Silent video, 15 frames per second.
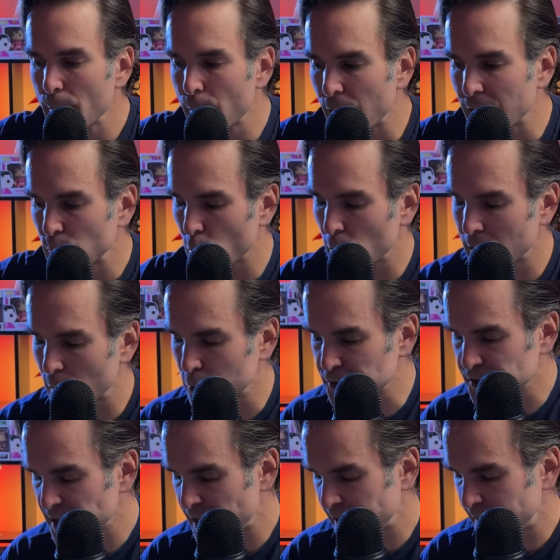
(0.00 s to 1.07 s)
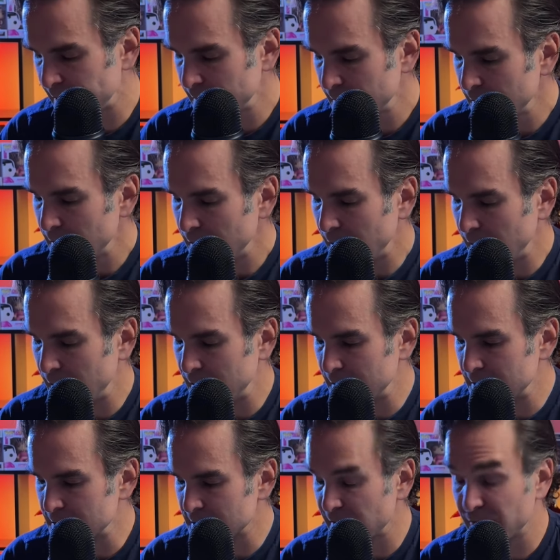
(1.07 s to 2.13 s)
But what I will say
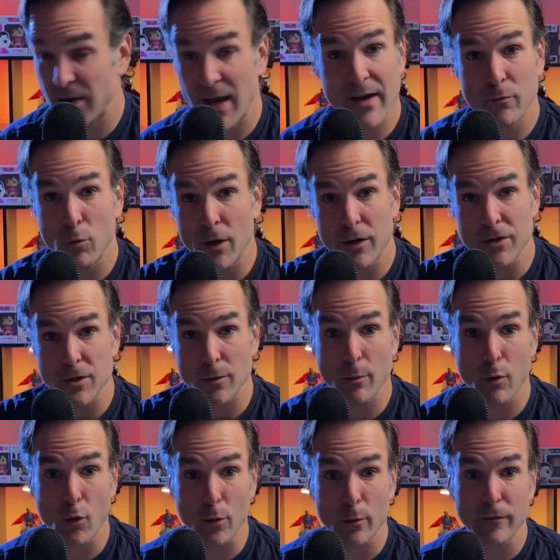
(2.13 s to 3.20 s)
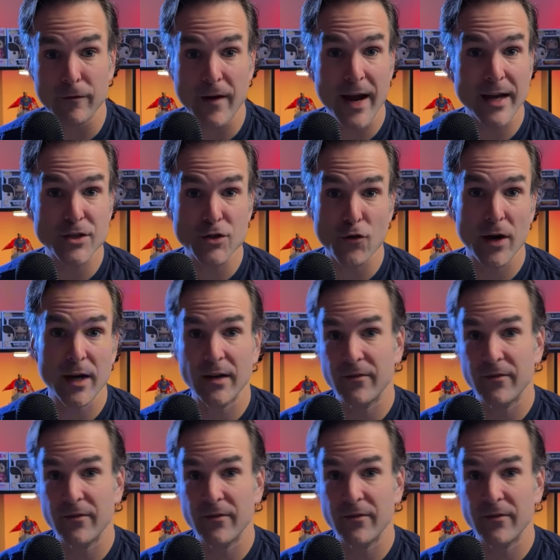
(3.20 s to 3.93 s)
is, if you have one of those little portable fans, great.